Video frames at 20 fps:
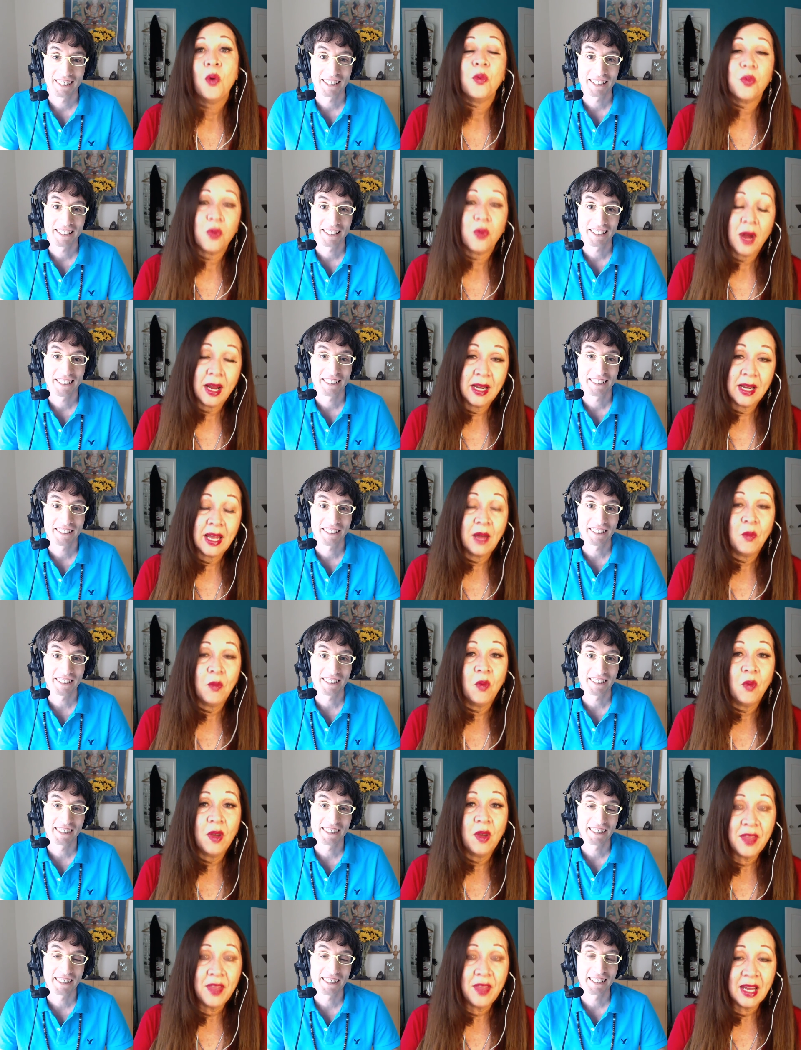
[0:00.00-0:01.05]
Speaker 1: Right, and
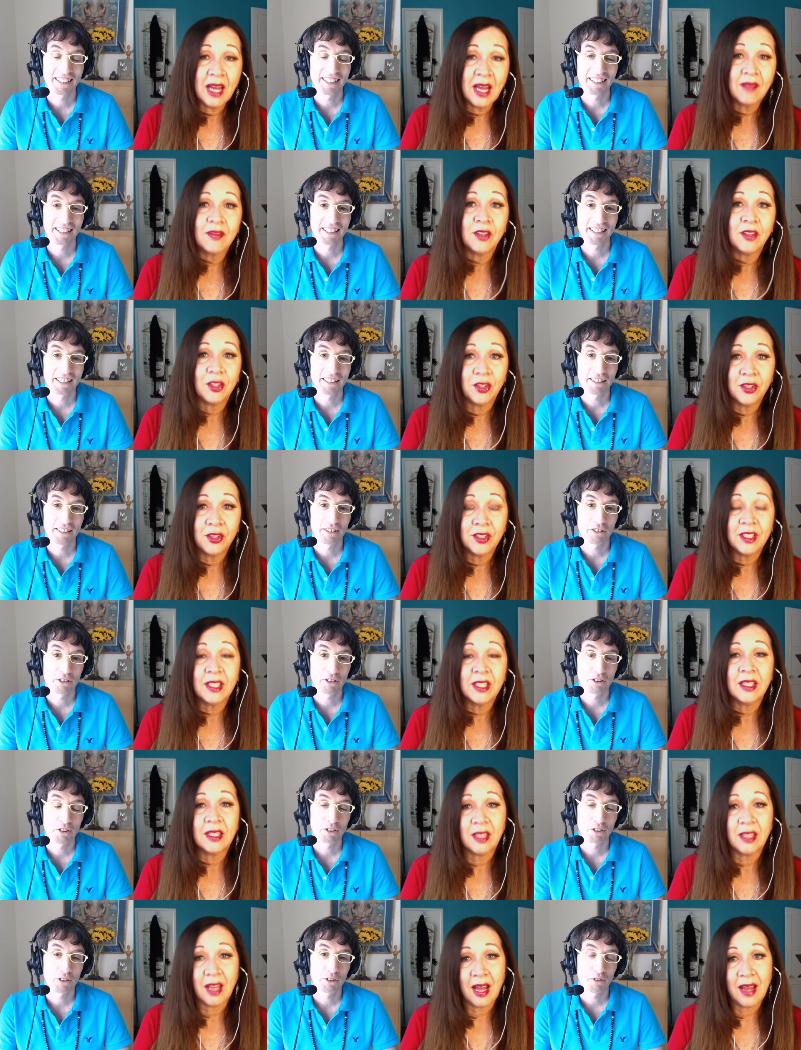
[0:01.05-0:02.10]
one thing I've learned
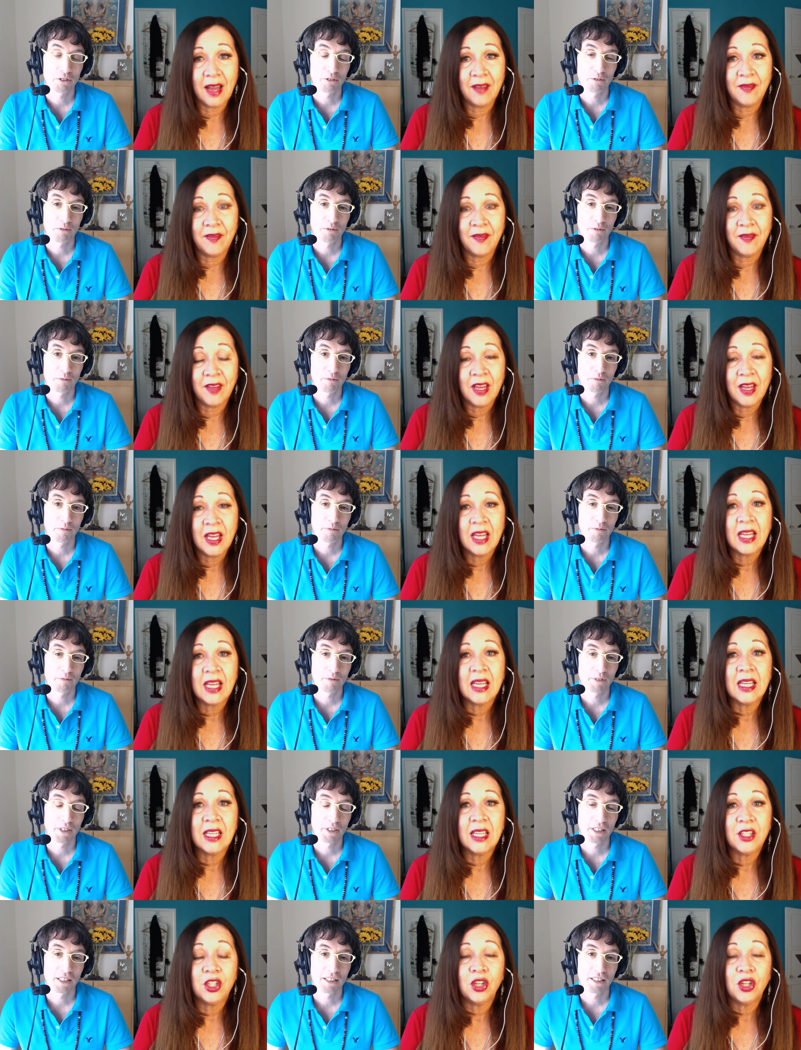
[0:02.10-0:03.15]
in life
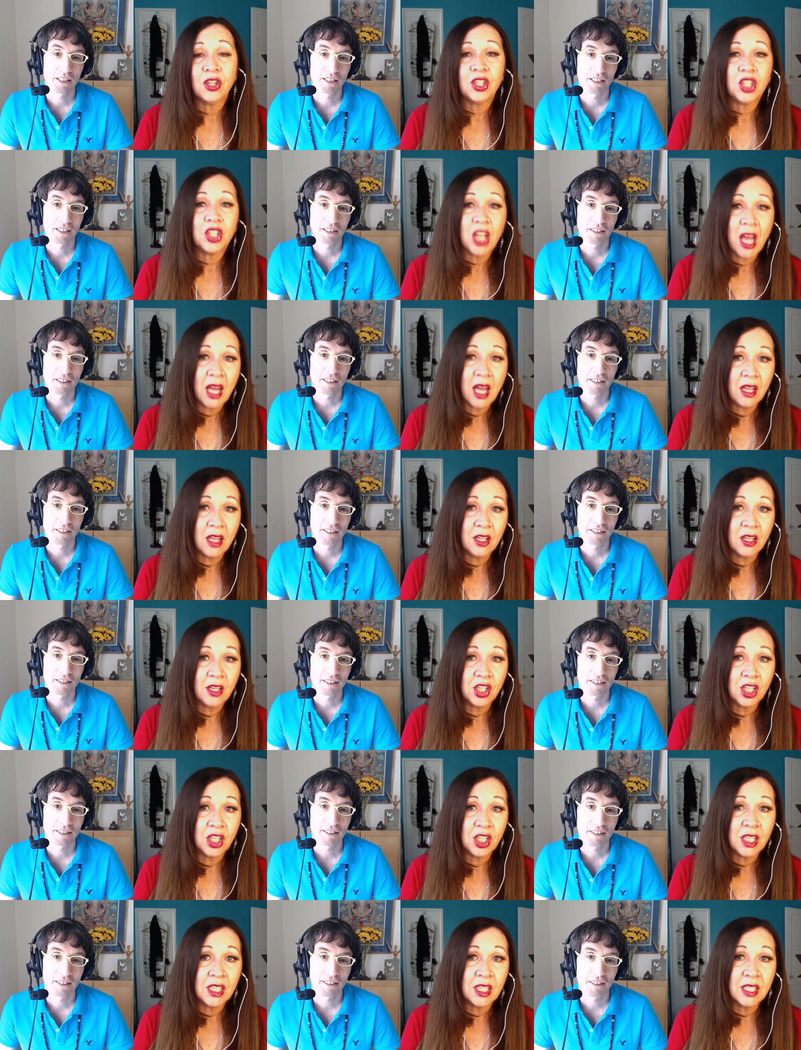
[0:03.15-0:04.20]
is your
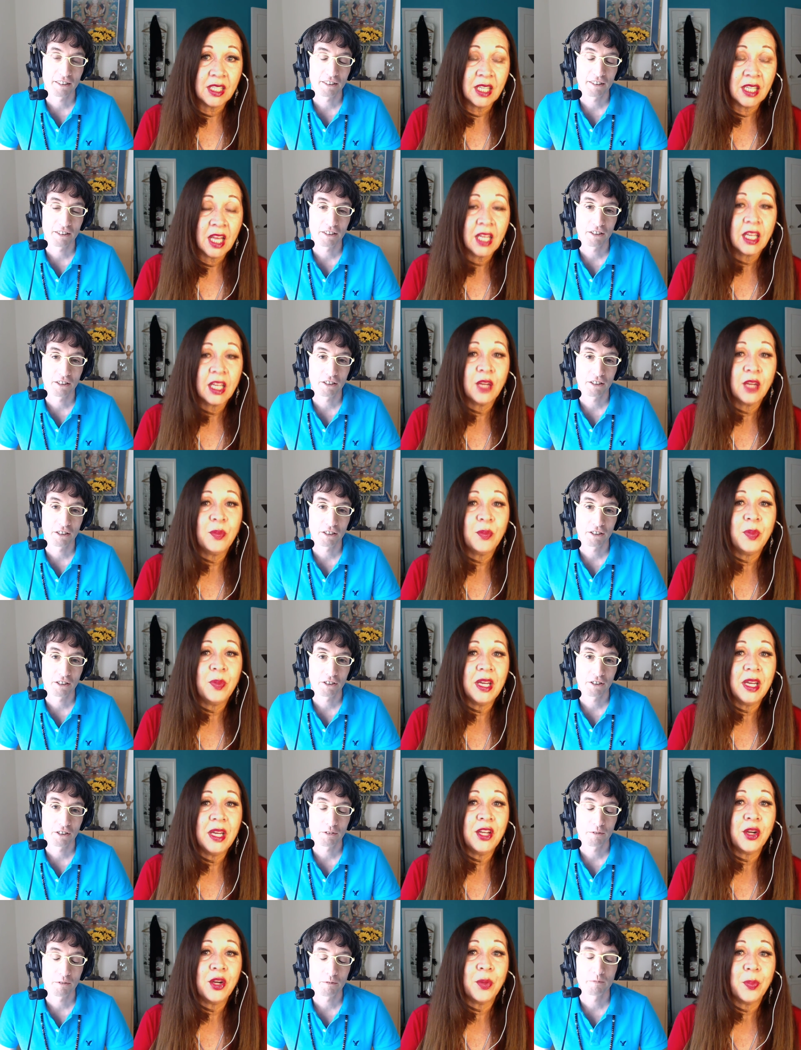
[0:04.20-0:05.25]
challenges could
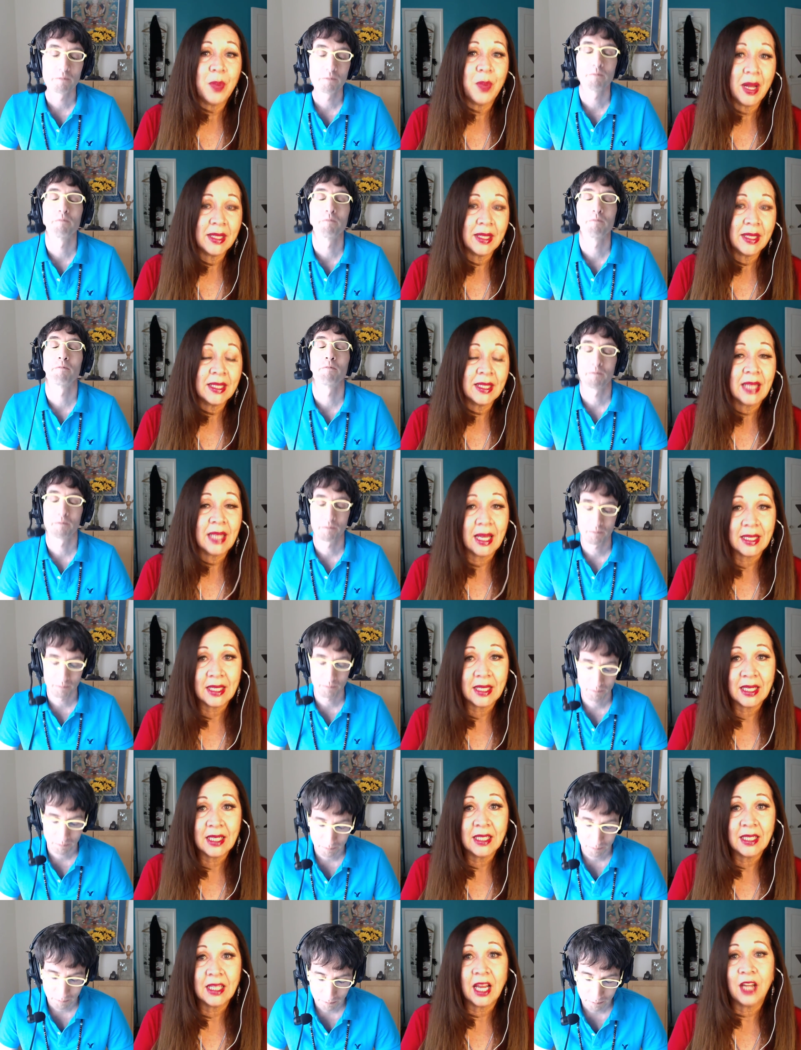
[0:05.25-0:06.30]
be your best
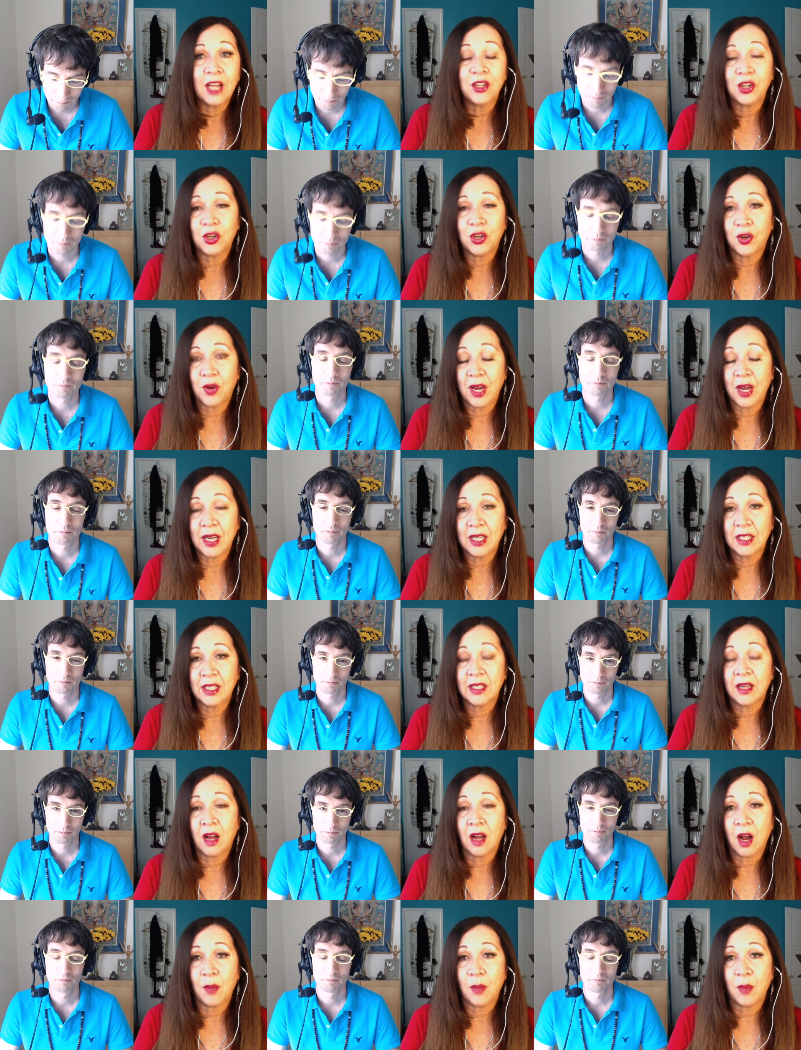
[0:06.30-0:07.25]
lessons and your greatest